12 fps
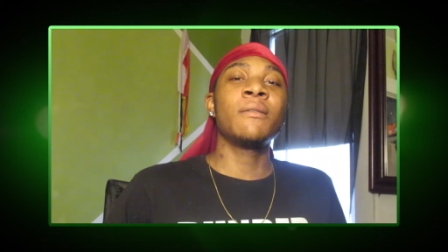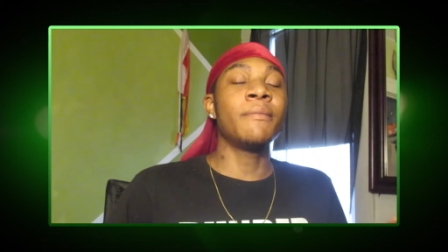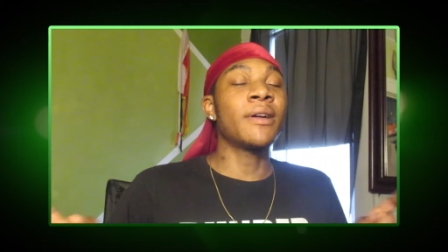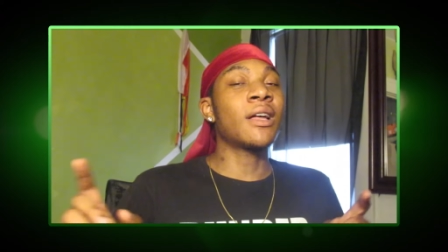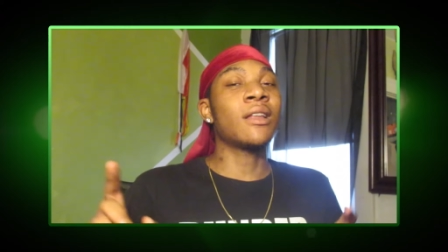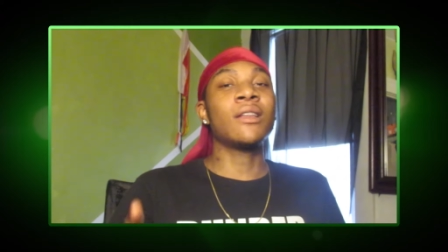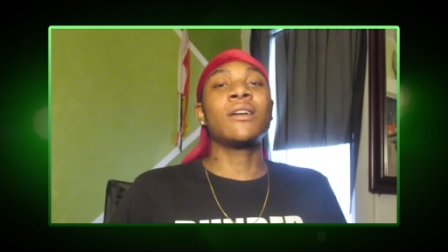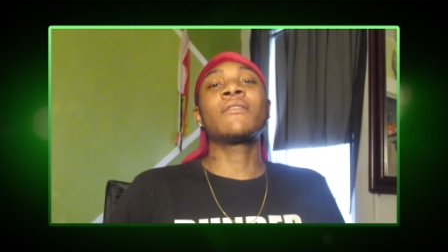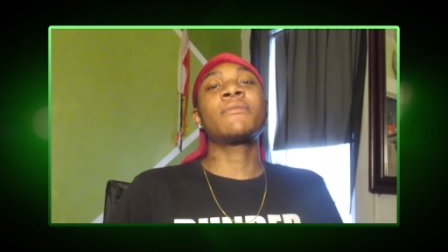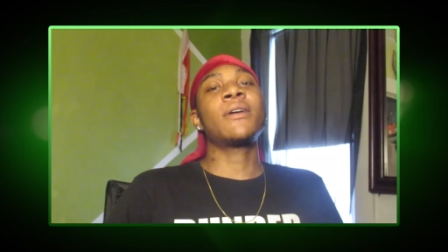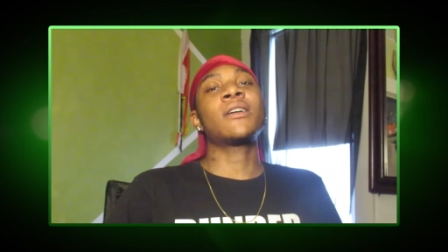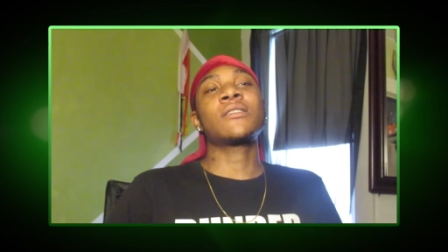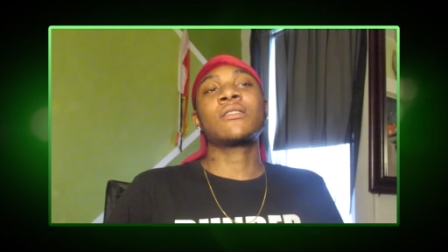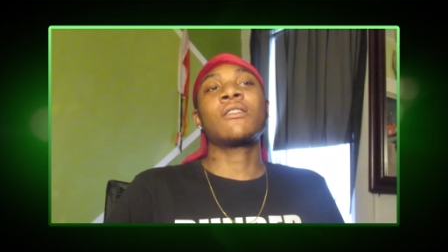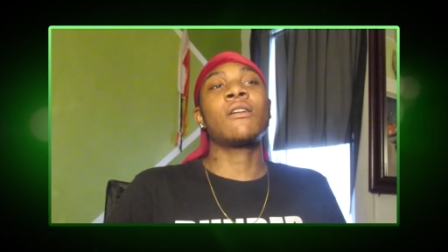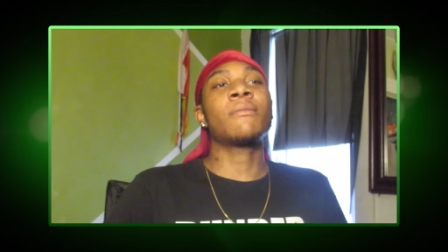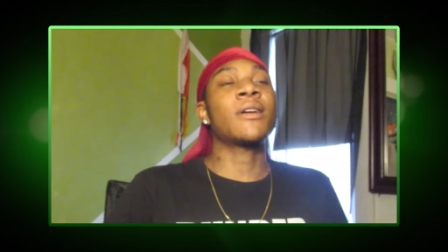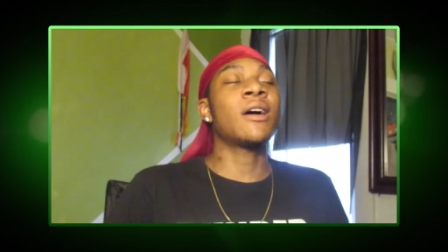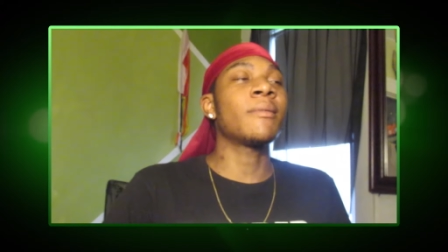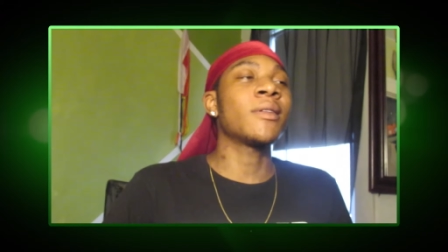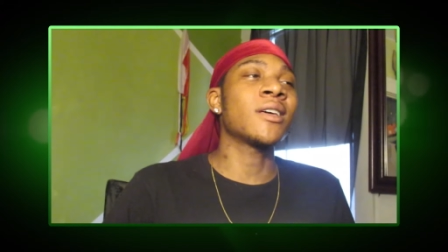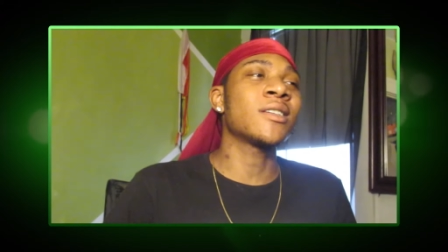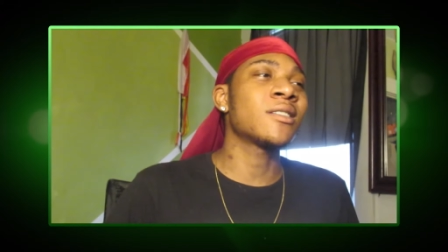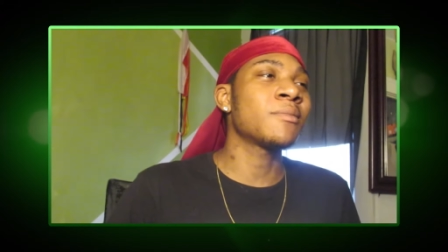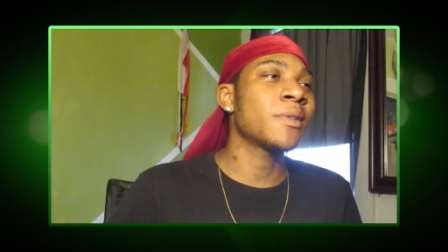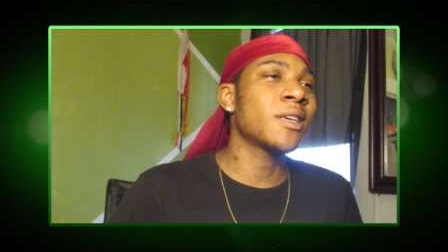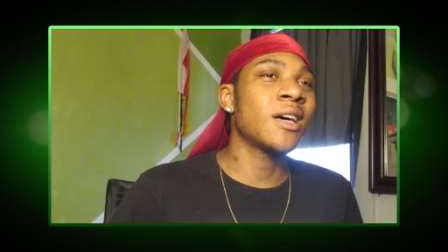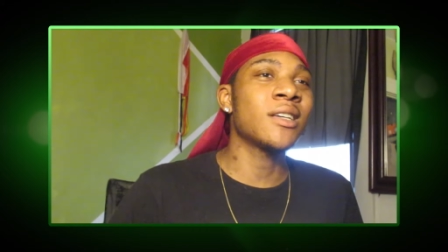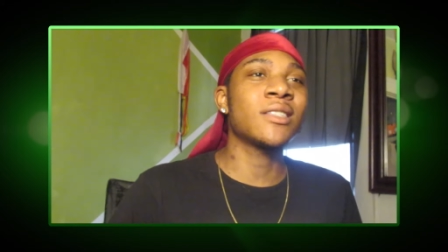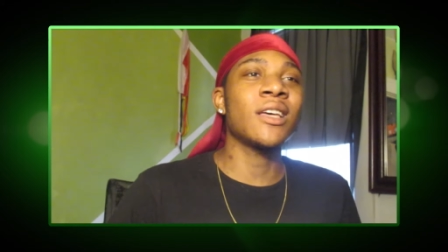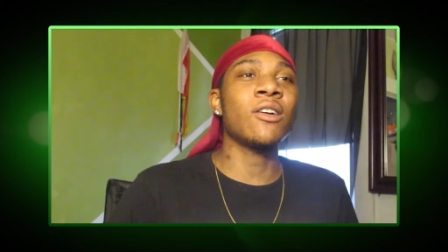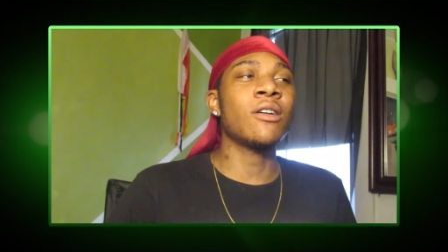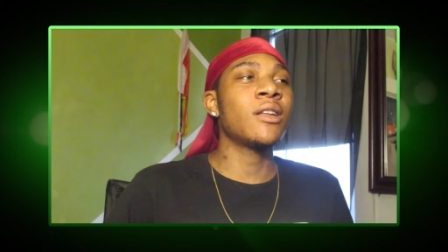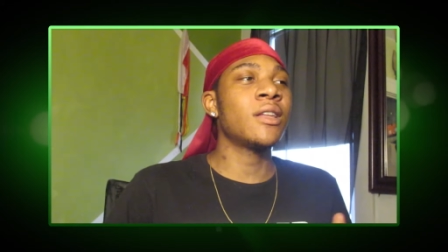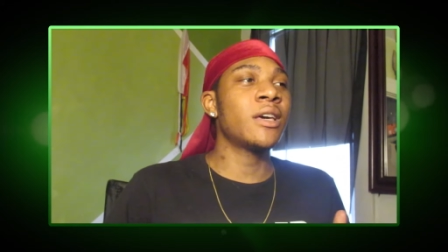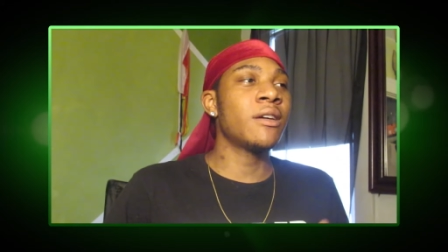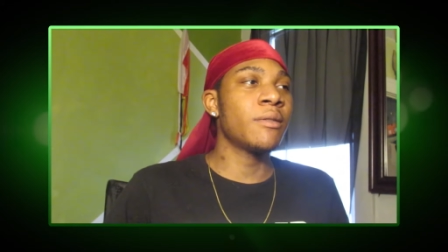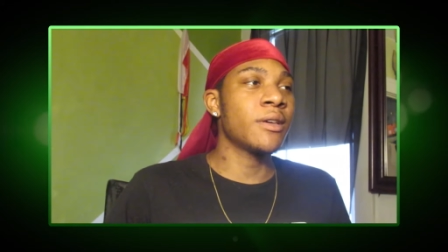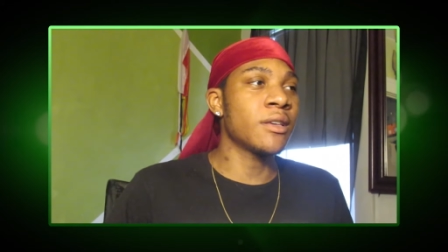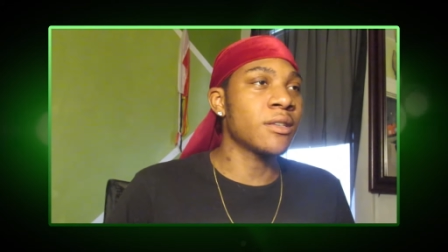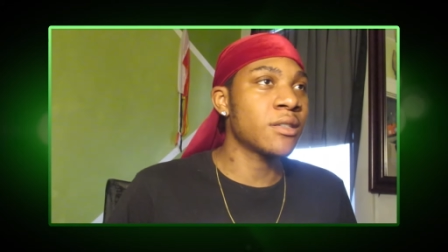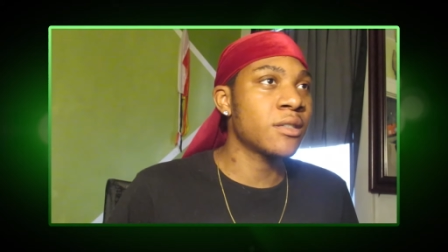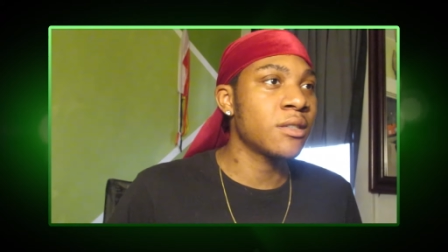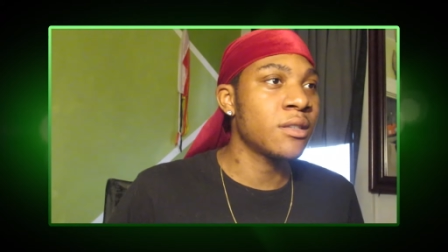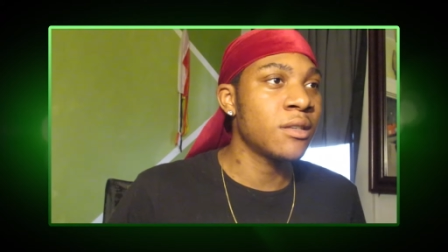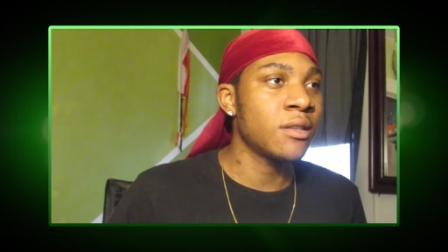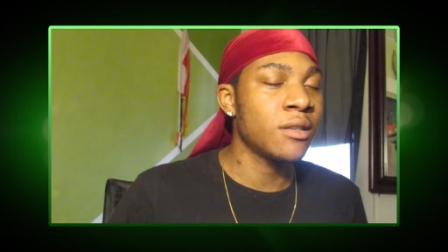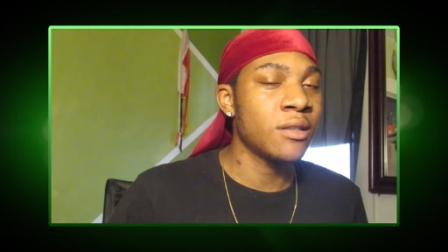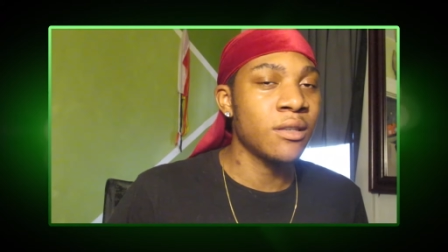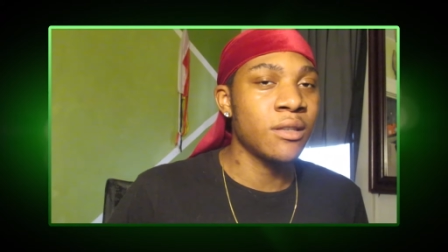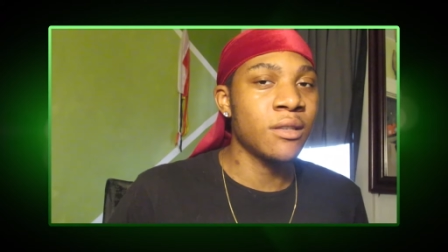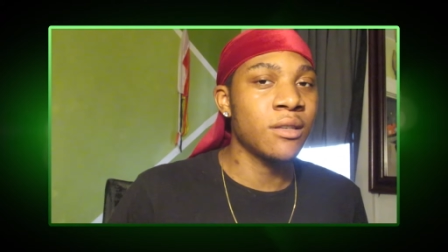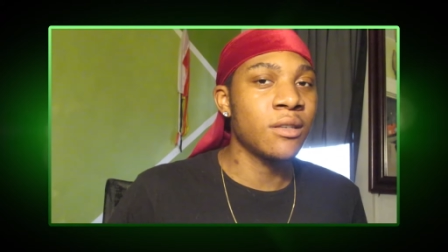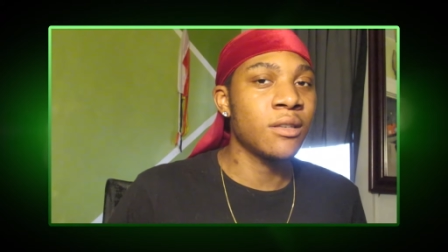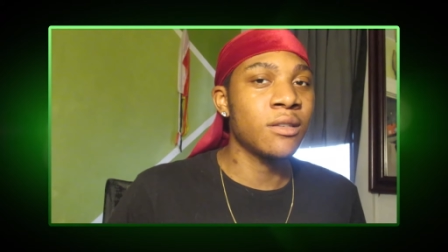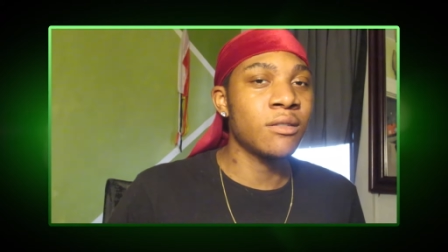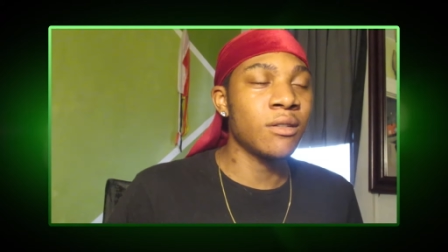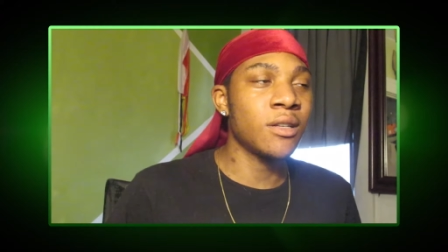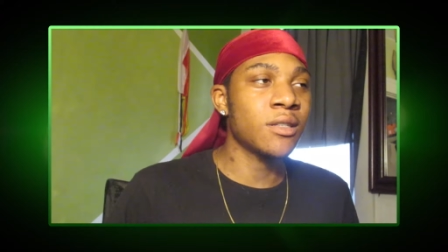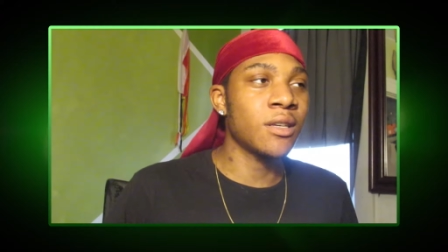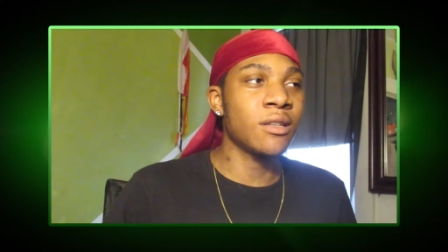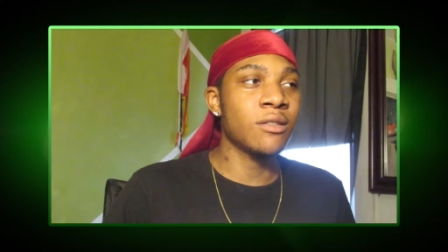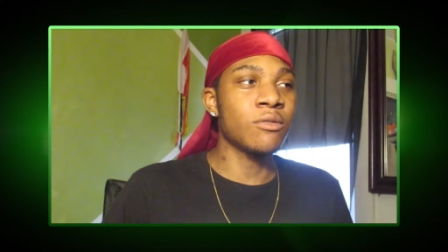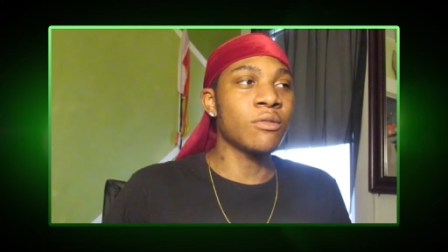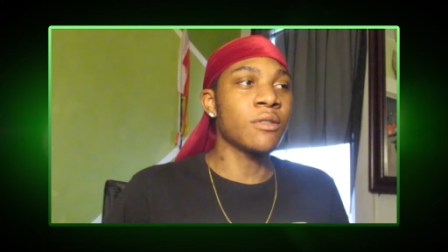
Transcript: But I love MajinCarp compilations because they are hilarious so let's get into